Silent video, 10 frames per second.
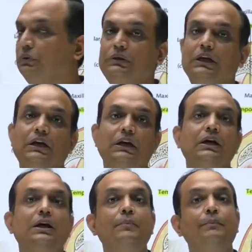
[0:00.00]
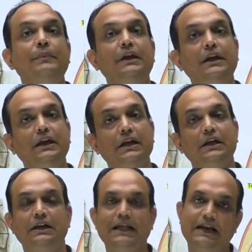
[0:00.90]
to the
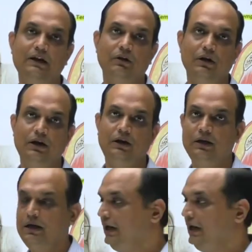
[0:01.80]
medial pterygoid.